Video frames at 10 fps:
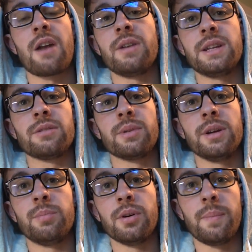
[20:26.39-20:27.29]
I don't need to
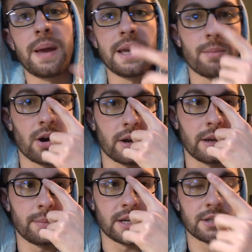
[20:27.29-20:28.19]
really put paid
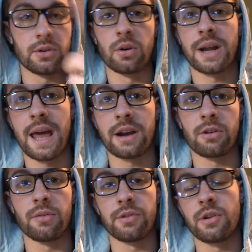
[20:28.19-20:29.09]
marketing because the organic growth,